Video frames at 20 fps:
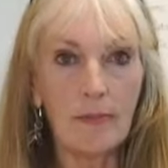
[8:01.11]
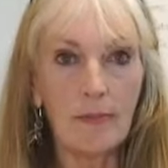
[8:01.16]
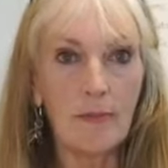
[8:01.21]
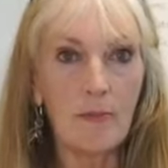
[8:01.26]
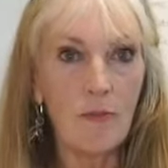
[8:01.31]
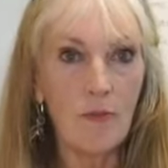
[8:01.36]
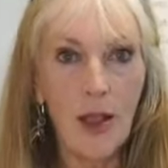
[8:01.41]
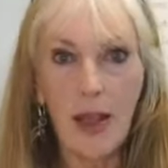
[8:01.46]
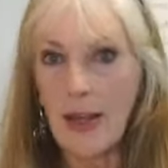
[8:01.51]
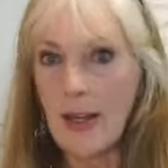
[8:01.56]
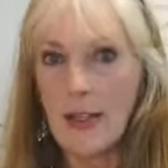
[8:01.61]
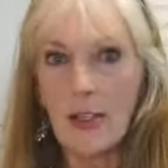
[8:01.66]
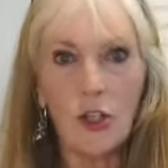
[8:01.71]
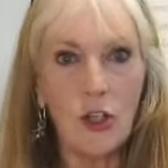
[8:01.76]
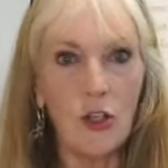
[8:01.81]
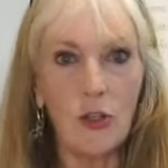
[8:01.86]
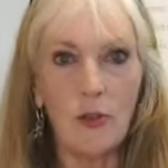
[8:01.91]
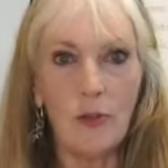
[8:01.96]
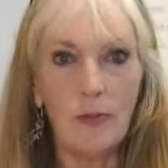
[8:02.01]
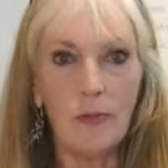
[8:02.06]
ready
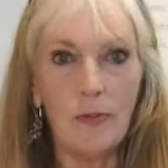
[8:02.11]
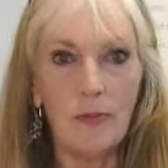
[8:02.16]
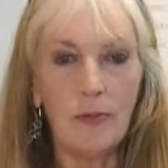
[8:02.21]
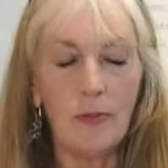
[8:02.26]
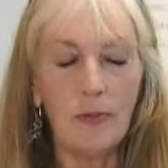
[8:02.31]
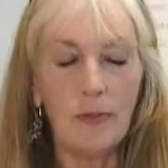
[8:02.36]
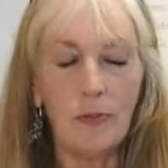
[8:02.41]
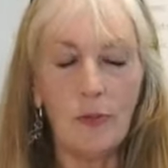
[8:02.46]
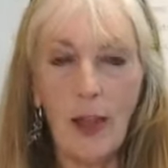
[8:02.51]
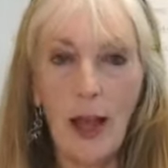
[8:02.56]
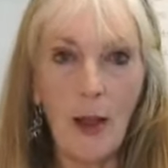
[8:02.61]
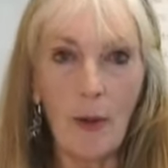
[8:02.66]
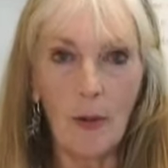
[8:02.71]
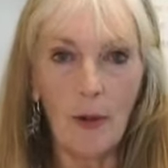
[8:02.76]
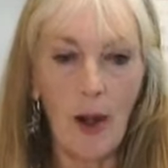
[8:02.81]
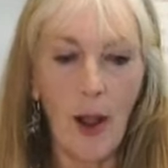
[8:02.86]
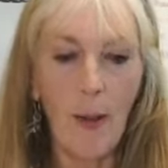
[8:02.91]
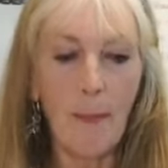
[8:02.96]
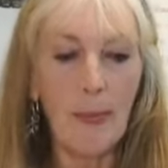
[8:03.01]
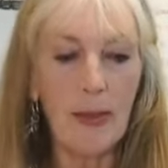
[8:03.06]
to flower
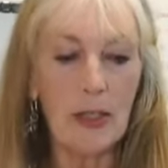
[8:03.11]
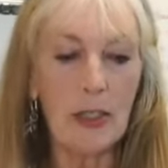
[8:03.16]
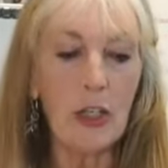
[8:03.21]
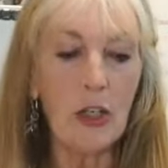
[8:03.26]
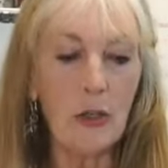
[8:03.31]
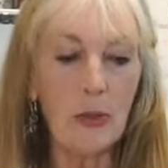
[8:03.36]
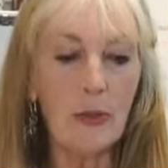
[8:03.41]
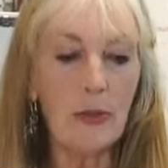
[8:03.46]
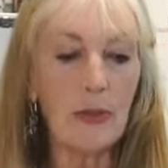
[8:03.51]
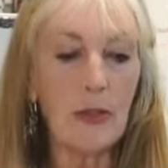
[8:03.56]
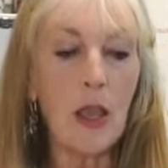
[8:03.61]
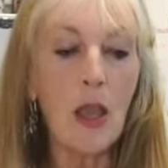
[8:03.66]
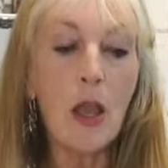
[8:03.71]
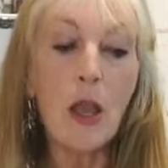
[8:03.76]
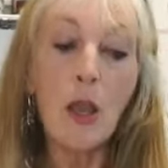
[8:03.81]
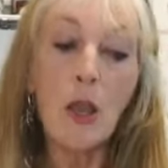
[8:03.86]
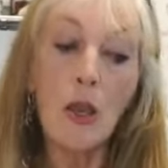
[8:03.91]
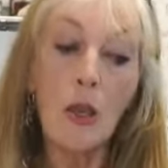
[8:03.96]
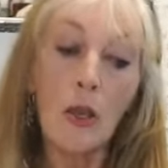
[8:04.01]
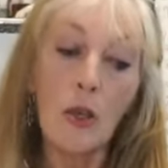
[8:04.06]
up and use.
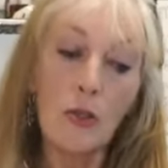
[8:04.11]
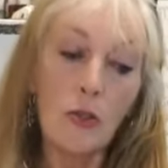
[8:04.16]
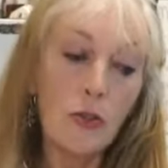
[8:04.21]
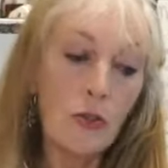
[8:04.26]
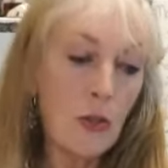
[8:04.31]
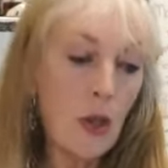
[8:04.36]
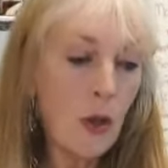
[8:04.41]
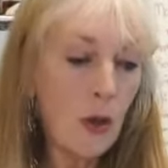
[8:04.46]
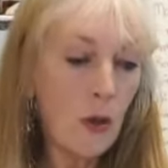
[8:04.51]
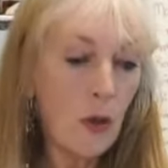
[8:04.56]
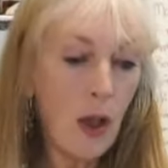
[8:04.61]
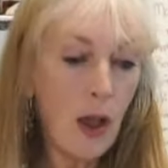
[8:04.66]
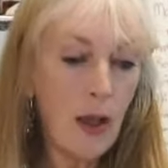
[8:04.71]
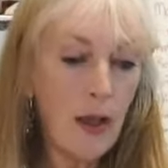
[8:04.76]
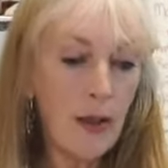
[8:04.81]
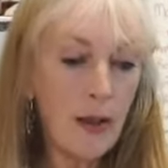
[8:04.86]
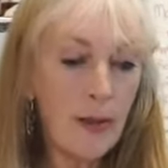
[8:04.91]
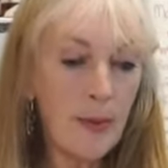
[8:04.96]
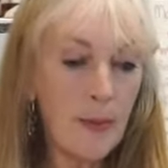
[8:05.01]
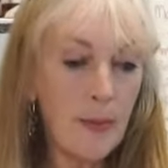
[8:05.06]
So
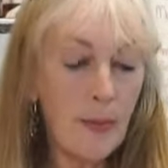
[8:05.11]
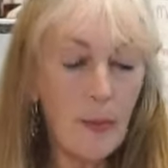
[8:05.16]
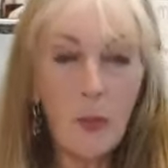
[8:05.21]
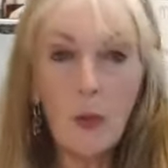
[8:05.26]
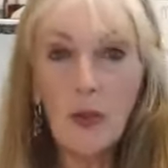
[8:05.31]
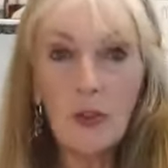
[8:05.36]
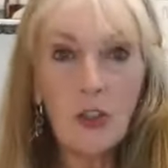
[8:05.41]
um, we'll